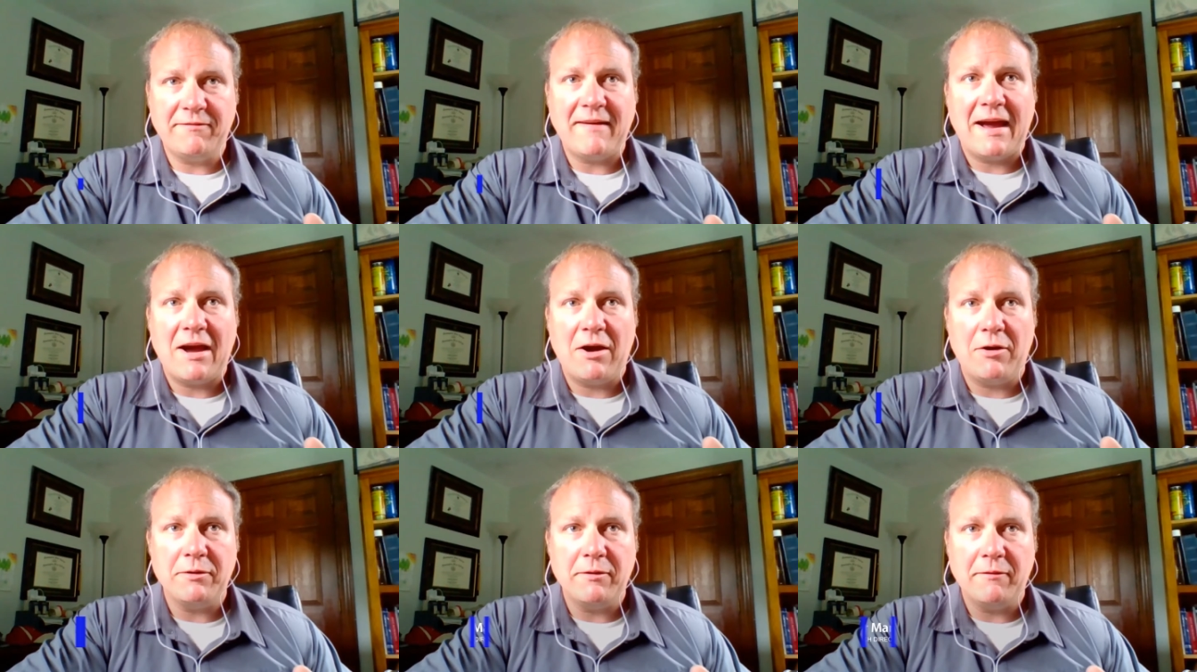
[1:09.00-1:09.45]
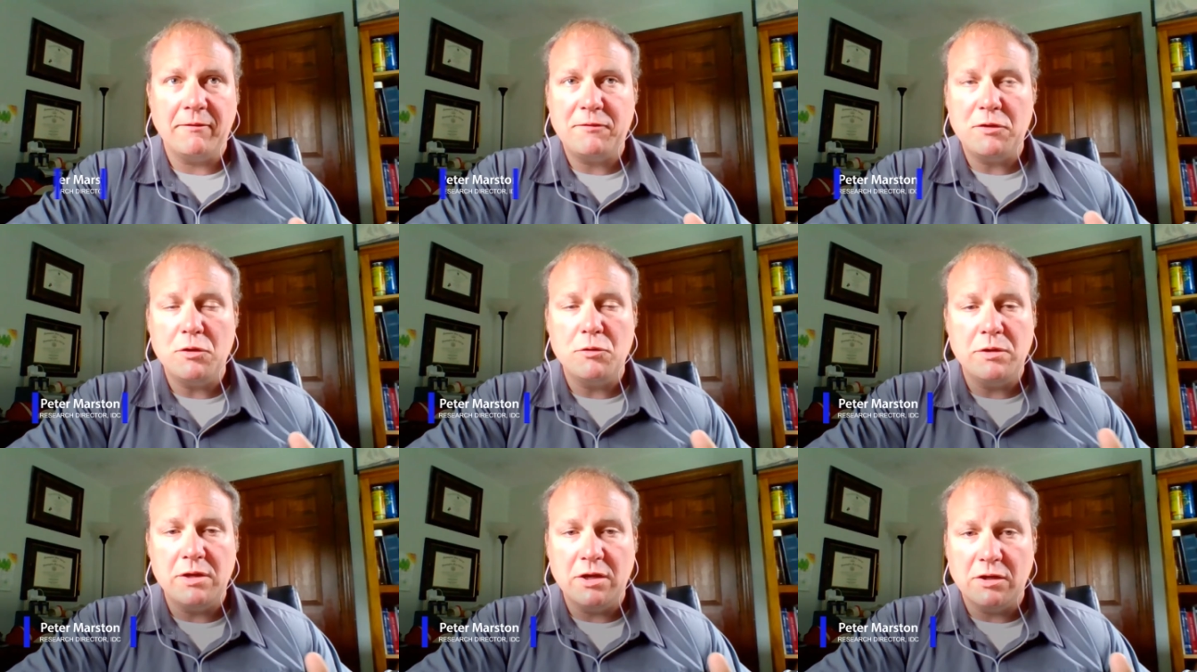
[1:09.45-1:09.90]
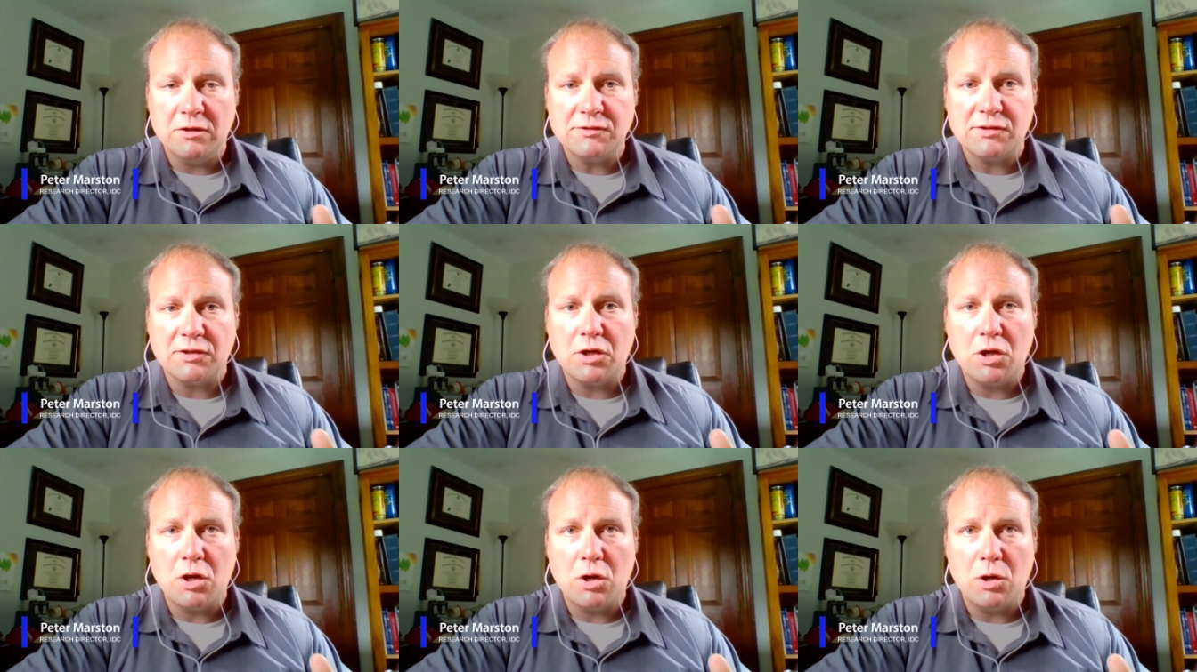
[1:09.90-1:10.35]
initially found a few
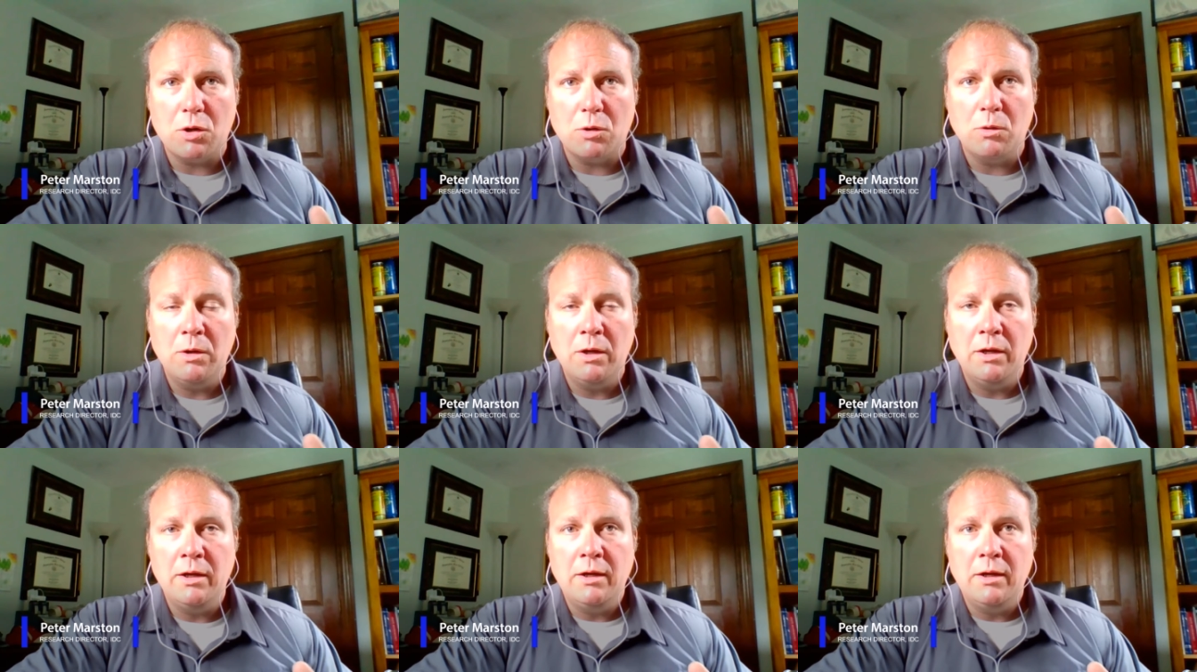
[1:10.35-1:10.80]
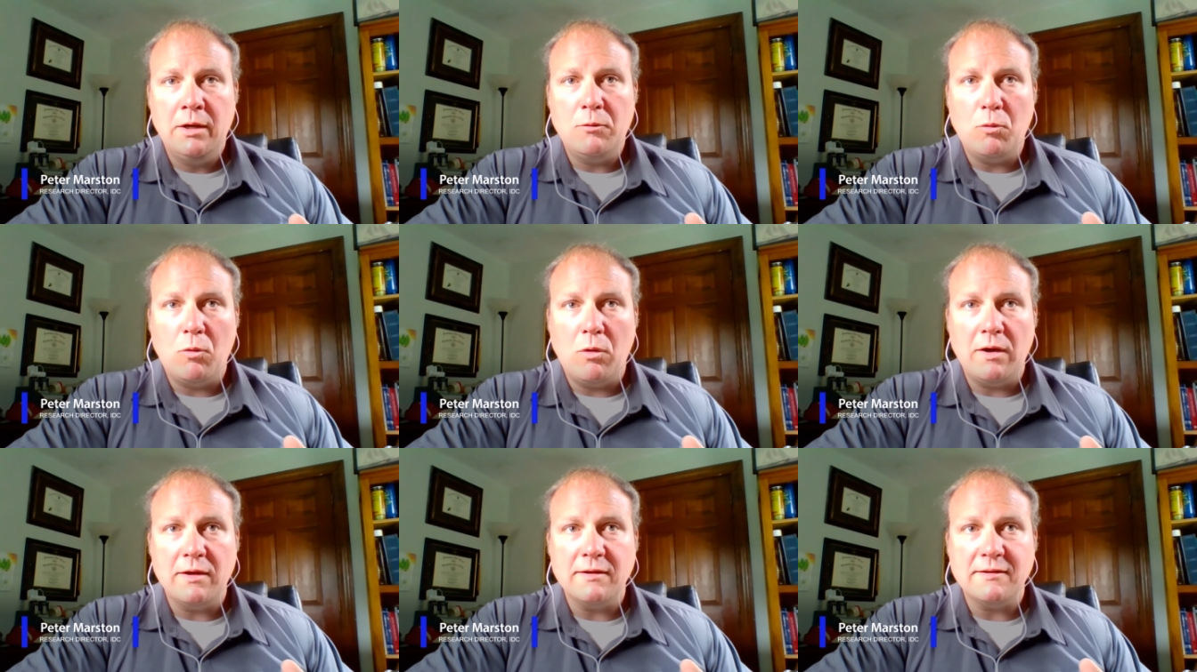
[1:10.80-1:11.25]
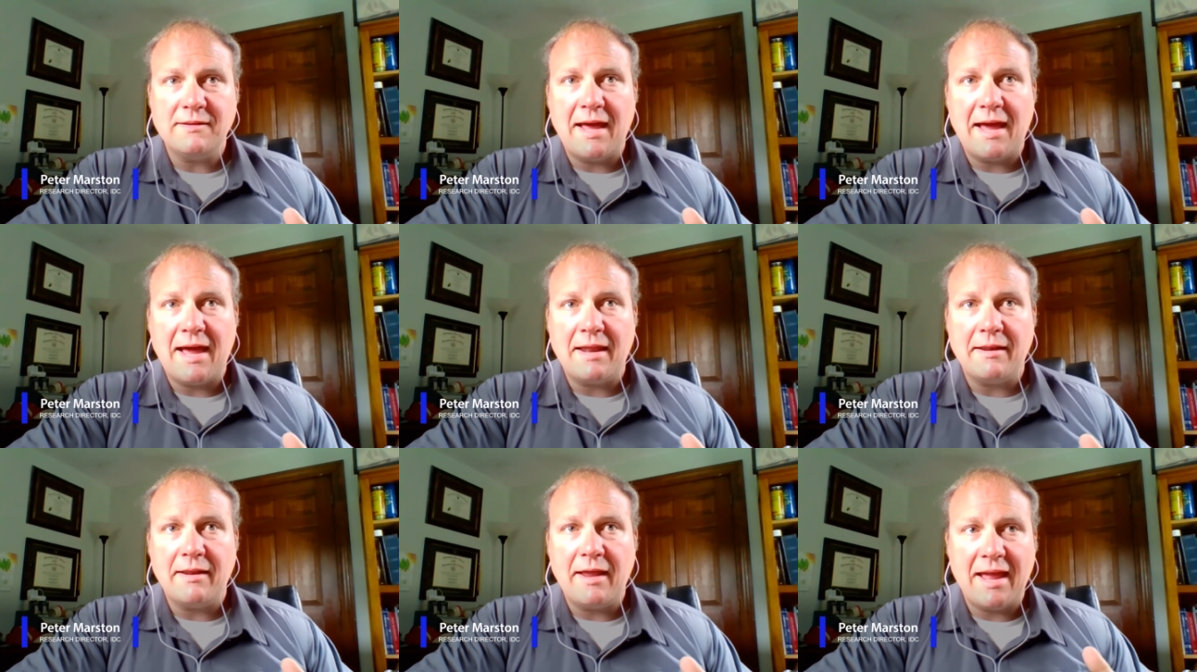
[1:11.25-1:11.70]
years ago was
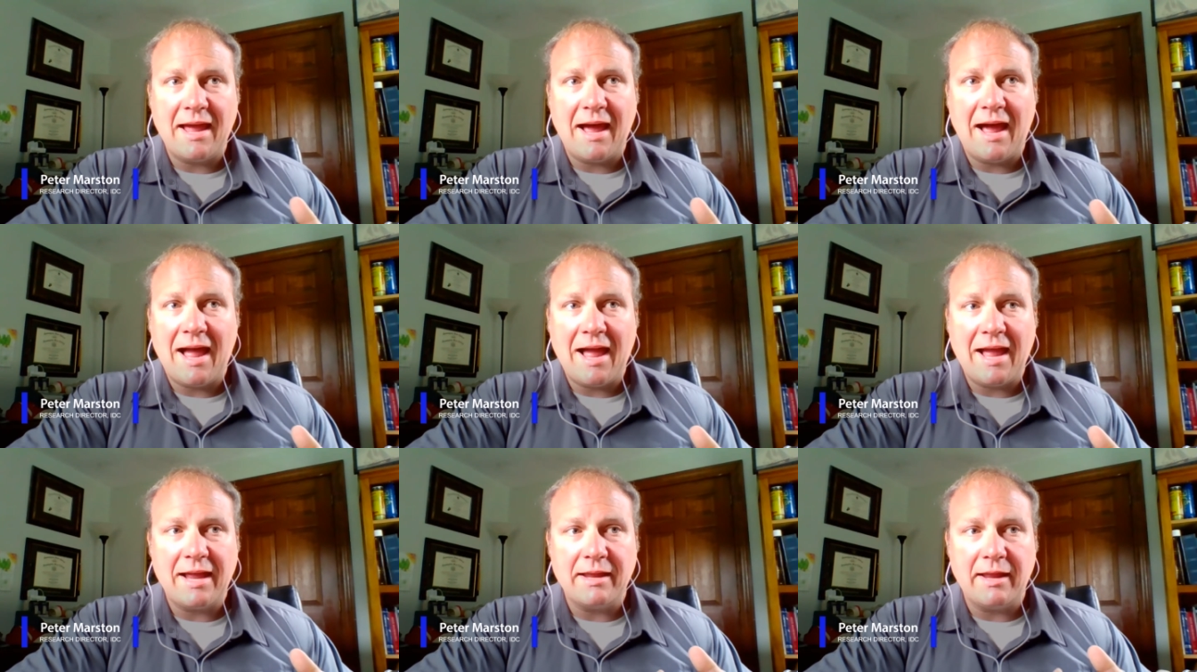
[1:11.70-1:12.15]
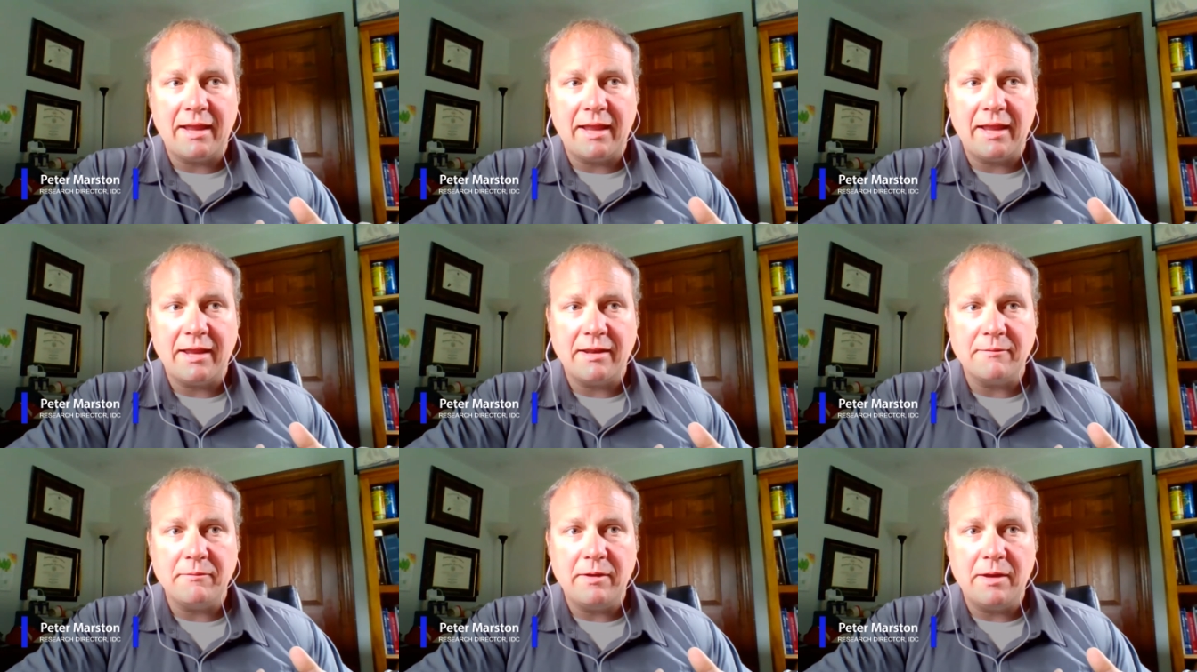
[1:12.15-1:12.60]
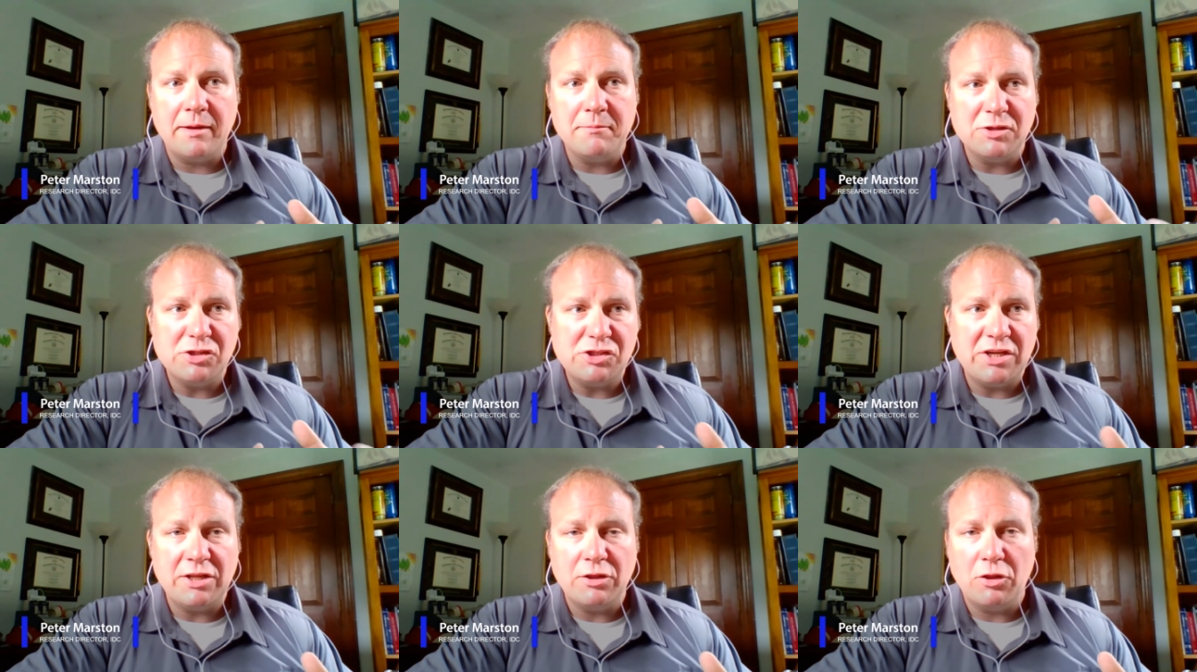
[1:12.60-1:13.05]
that AI and,
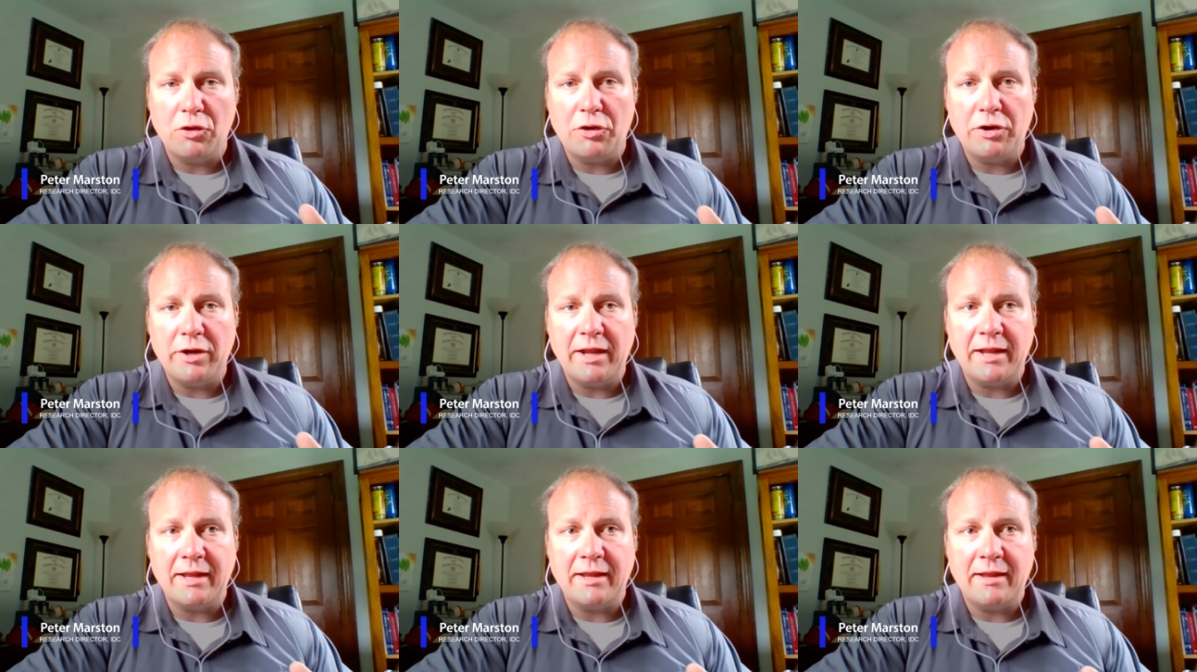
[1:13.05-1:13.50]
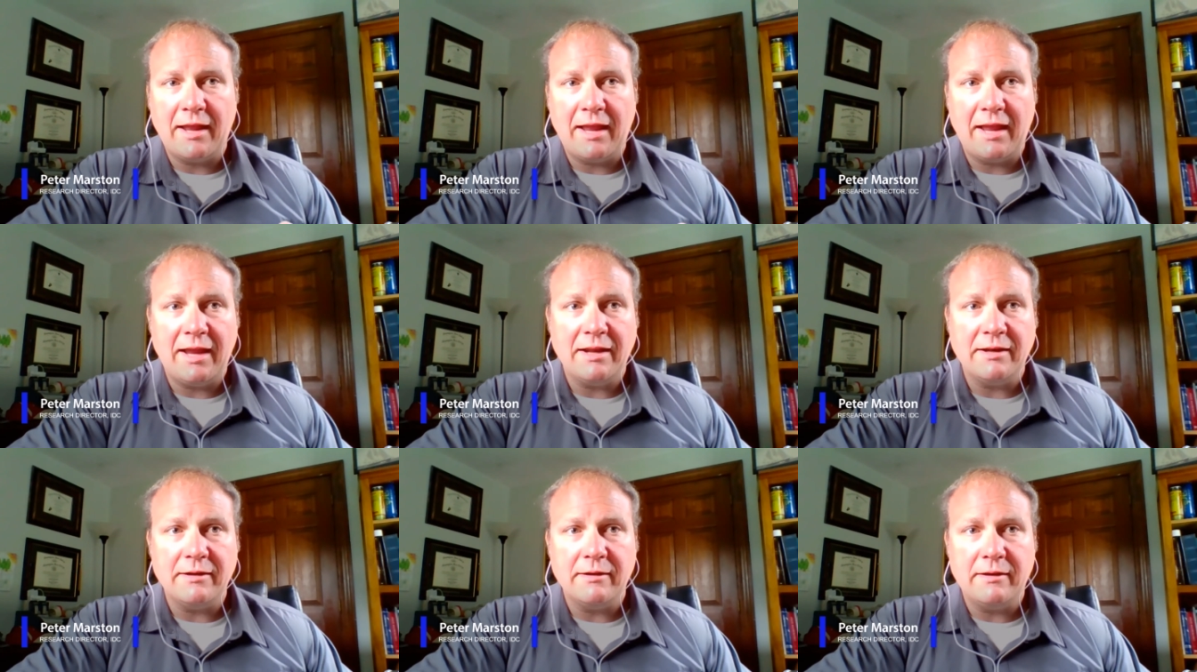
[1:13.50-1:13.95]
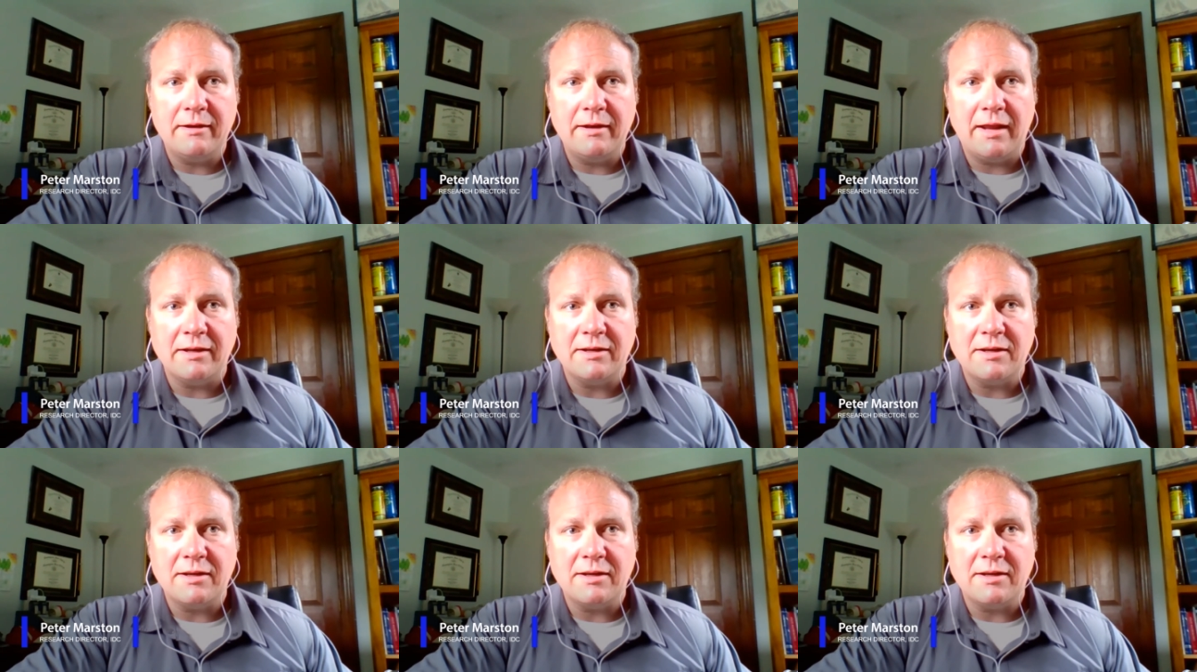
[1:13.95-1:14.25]
and machine learning and,